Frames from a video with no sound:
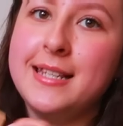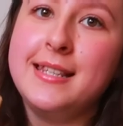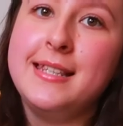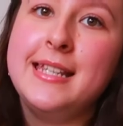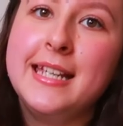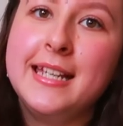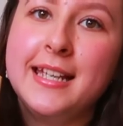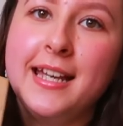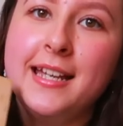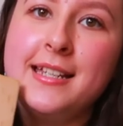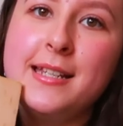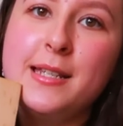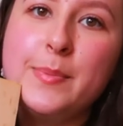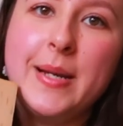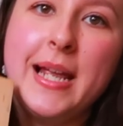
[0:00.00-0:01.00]
sticker
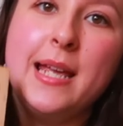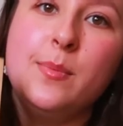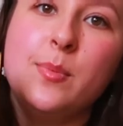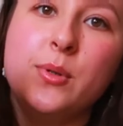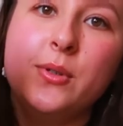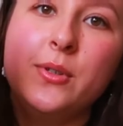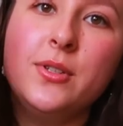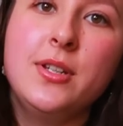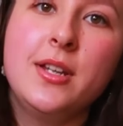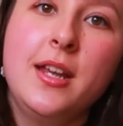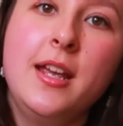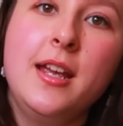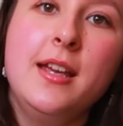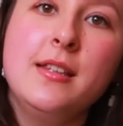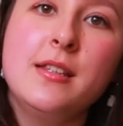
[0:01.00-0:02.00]
display board.
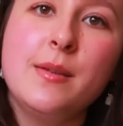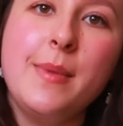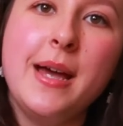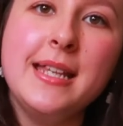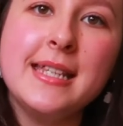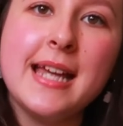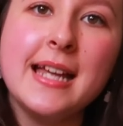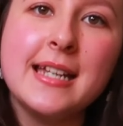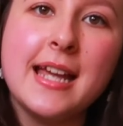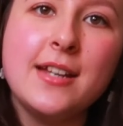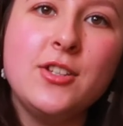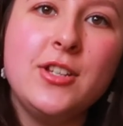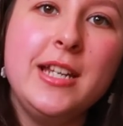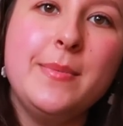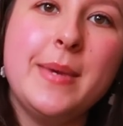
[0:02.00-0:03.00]
So my dad
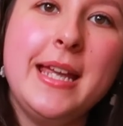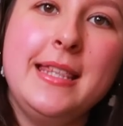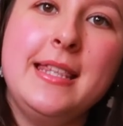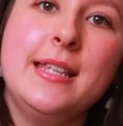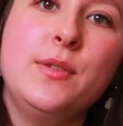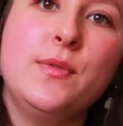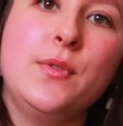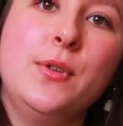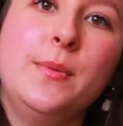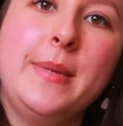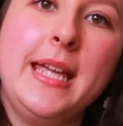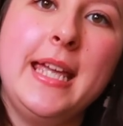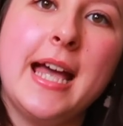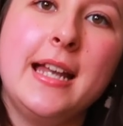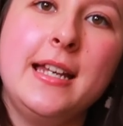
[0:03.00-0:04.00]
actually made this for
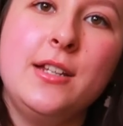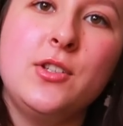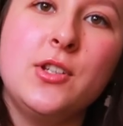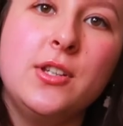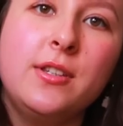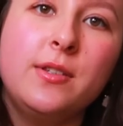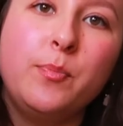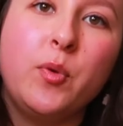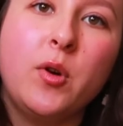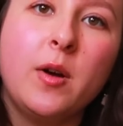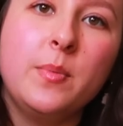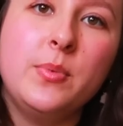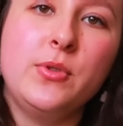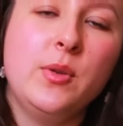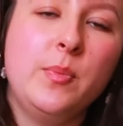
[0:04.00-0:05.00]
me, and it just
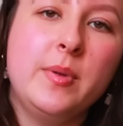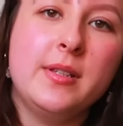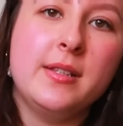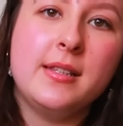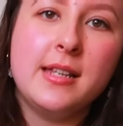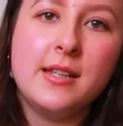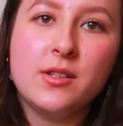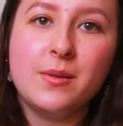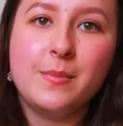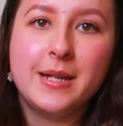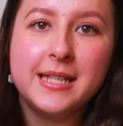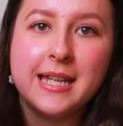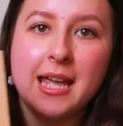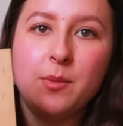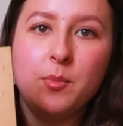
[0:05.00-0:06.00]
props up and sits on my
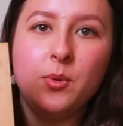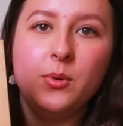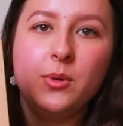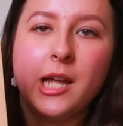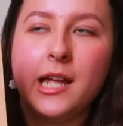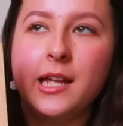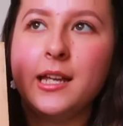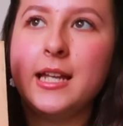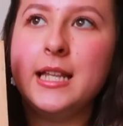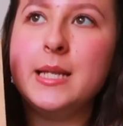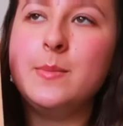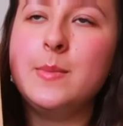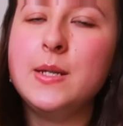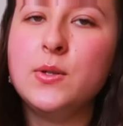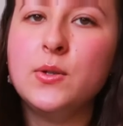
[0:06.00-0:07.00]
table, like in
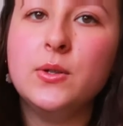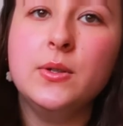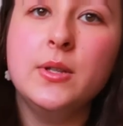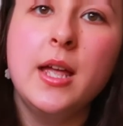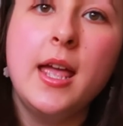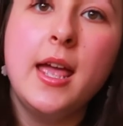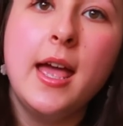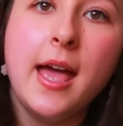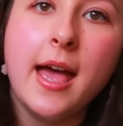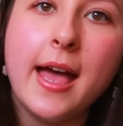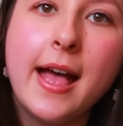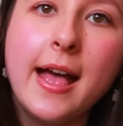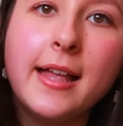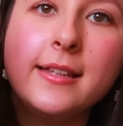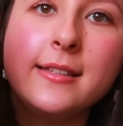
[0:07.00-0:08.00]
the middle.
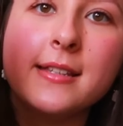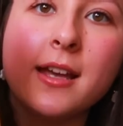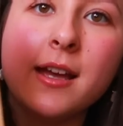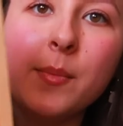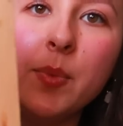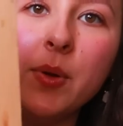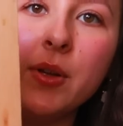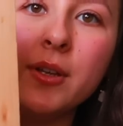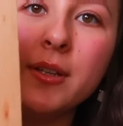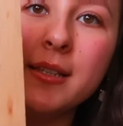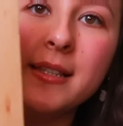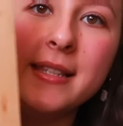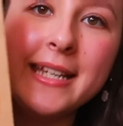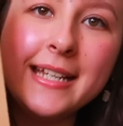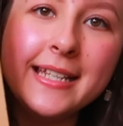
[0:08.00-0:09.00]
And I put
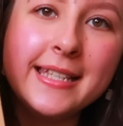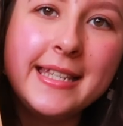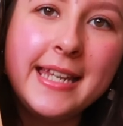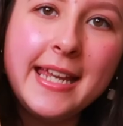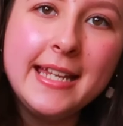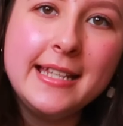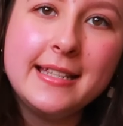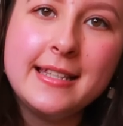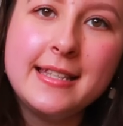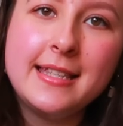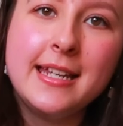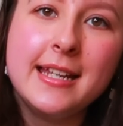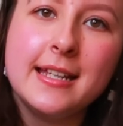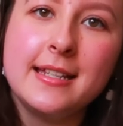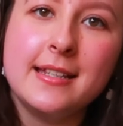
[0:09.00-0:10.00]
16
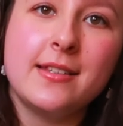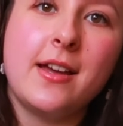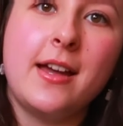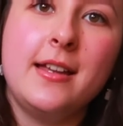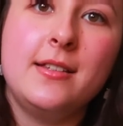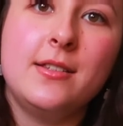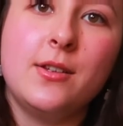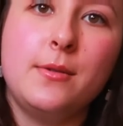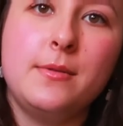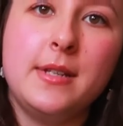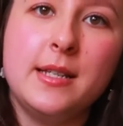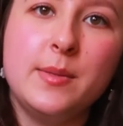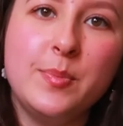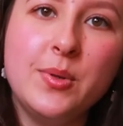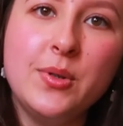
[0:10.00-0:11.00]
sticker designs on
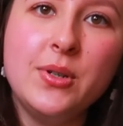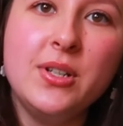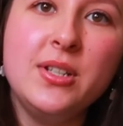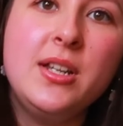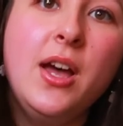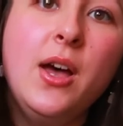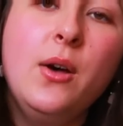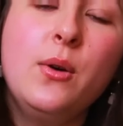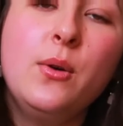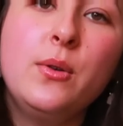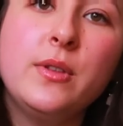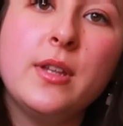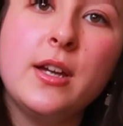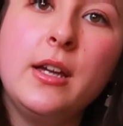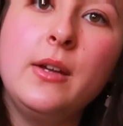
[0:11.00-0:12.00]
this board.
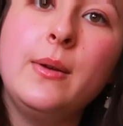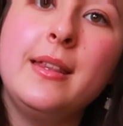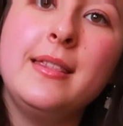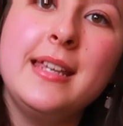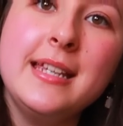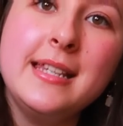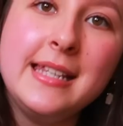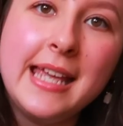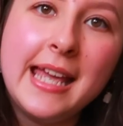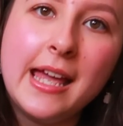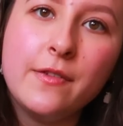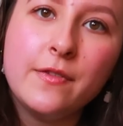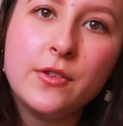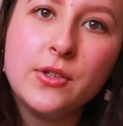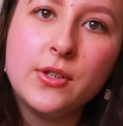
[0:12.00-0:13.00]
Although this
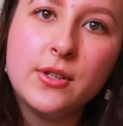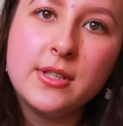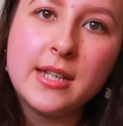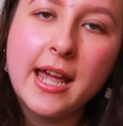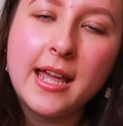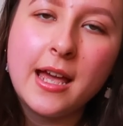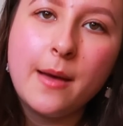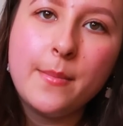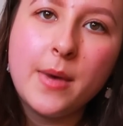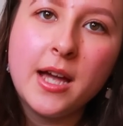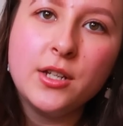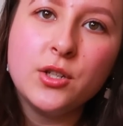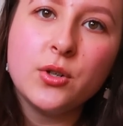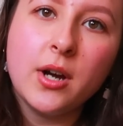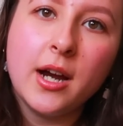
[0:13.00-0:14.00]
year, for some day, I
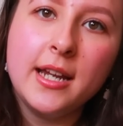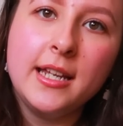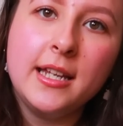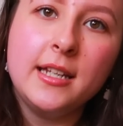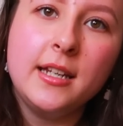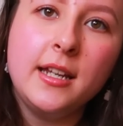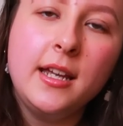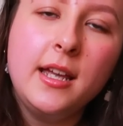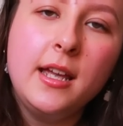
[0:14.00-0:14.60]
might try and